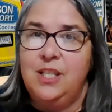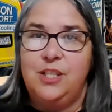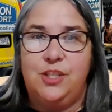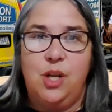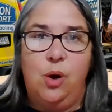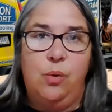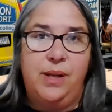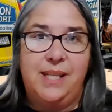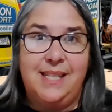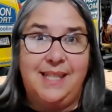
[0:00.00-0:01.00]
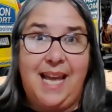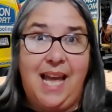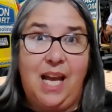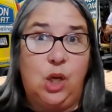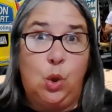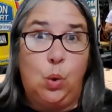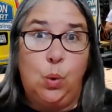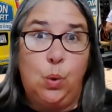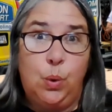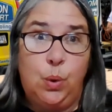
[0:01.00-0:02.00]
So isn't that
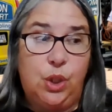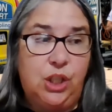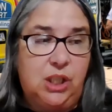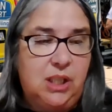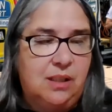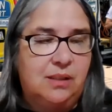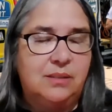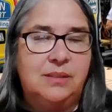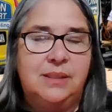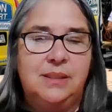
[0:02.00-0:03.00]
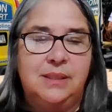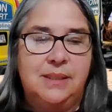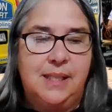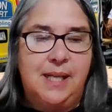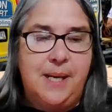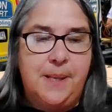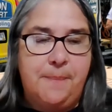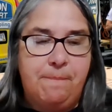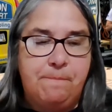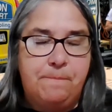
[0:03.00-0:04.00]
cool?
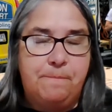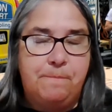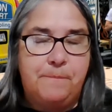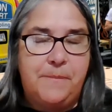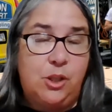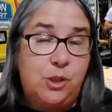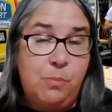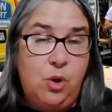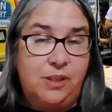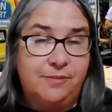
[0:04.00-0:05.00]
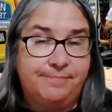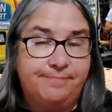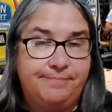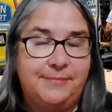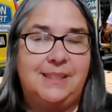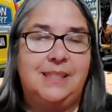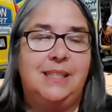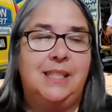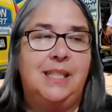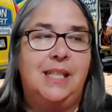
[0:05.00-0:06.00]
But there's more.
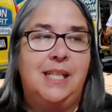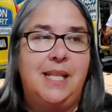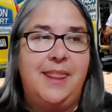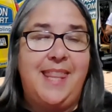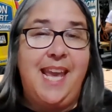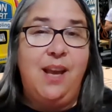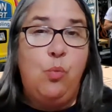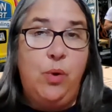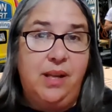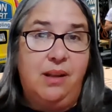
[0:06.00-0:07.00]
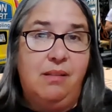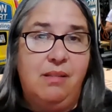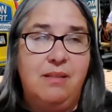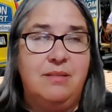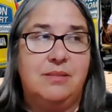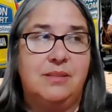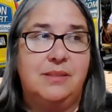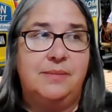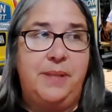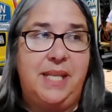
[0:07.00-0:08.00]
They will
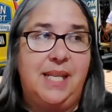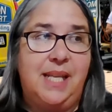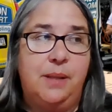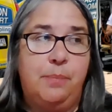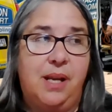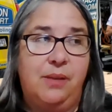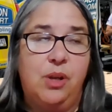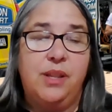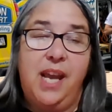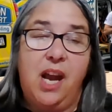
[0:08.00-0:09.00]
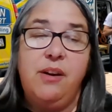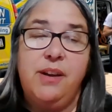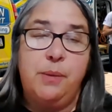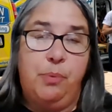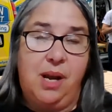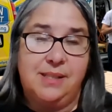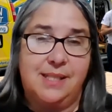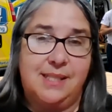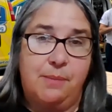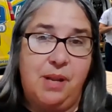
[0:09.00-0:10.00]
be in the well, they are in the
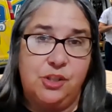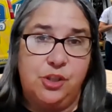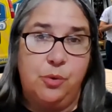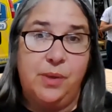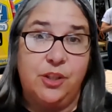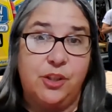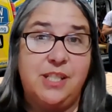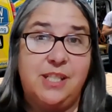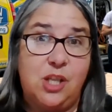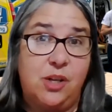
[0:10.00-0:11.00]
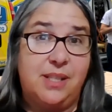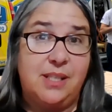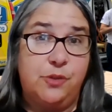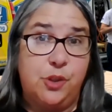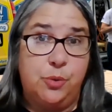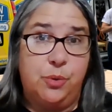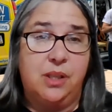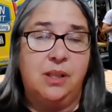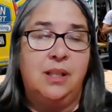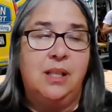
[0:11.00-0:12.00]
process. I'm not sure when they're going to start this for
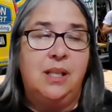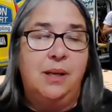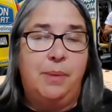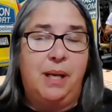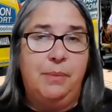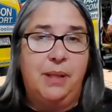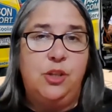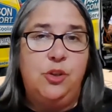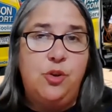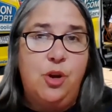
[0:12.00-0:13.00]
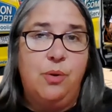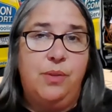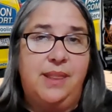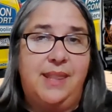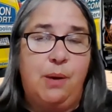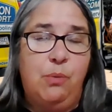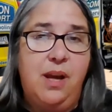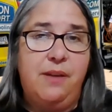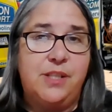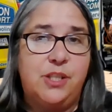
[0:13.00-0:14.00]
sure, but I'm letting you know that they will
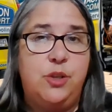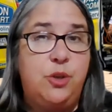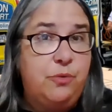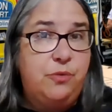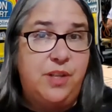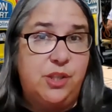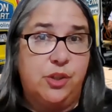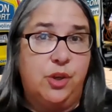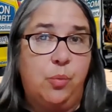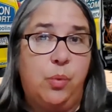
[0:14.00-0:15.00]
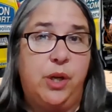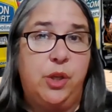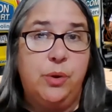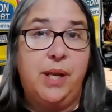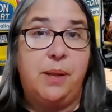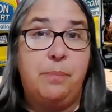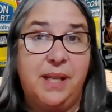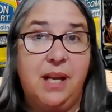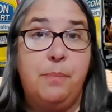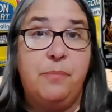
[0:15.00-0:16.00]
have this new feature where you can
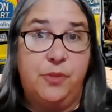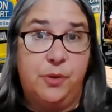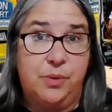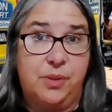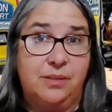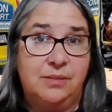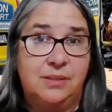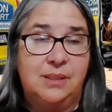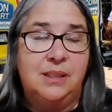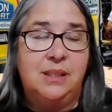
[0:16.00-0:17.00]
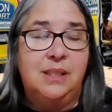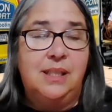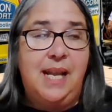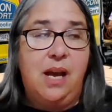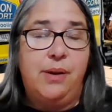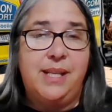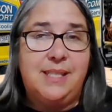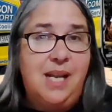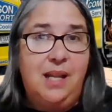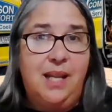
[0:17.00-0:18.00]
pick up food. Now,
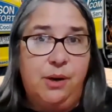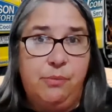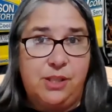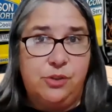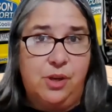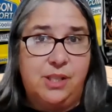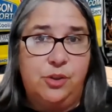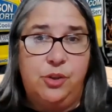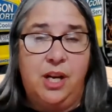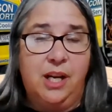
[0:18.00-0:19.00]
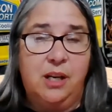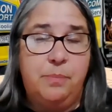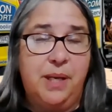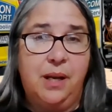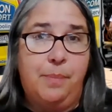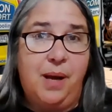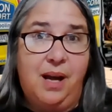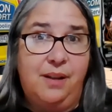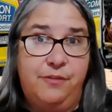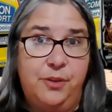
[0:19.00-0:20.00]
it's not like a restaurant, so you're not going to pick up
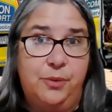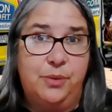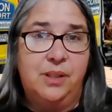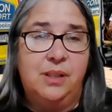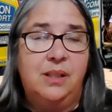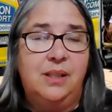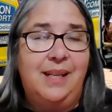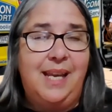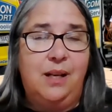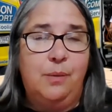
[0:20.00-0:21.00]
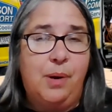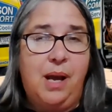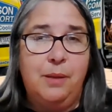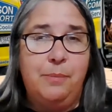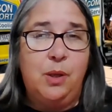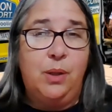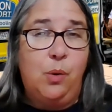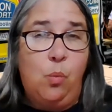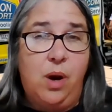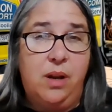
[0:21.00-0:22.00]
hot food, and it'll probably be only
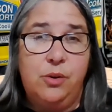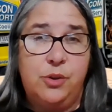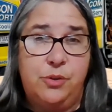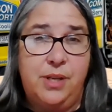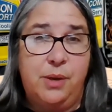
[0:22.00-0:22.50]
1 or 2